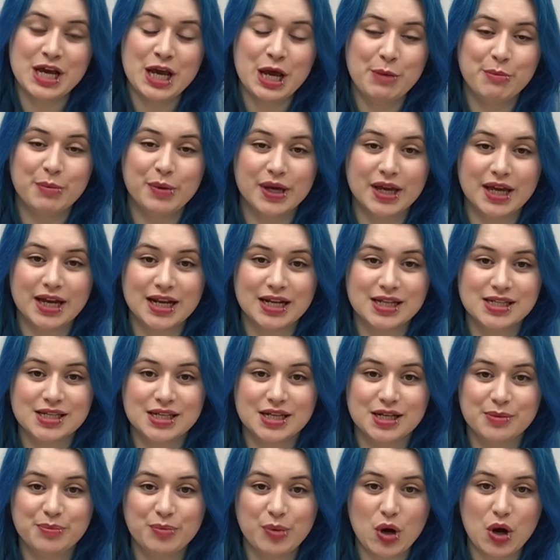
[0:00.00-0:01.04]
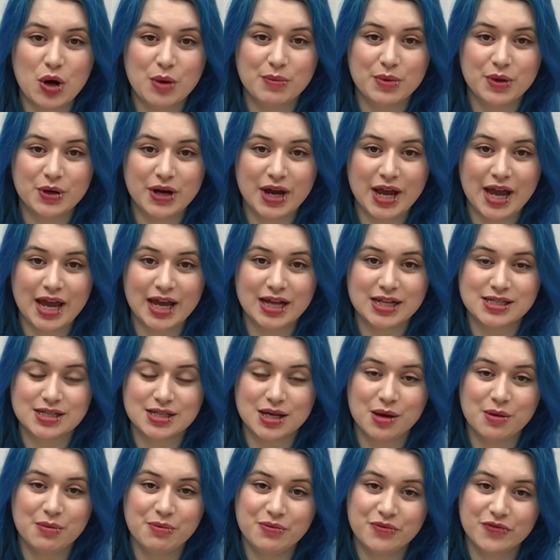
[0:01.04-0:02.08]
beginning to pop their heads
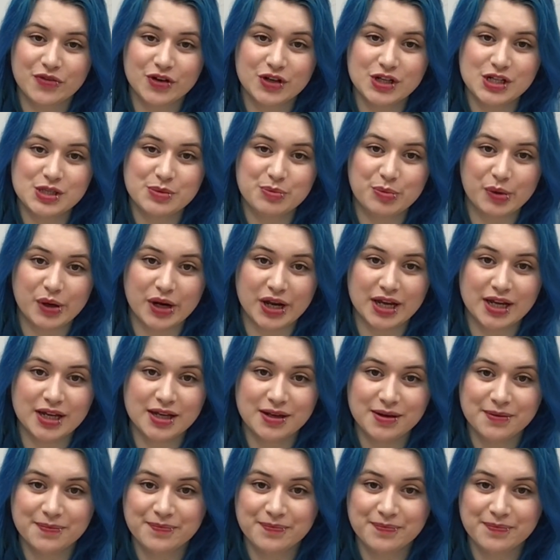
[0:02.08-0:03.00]
up for spring.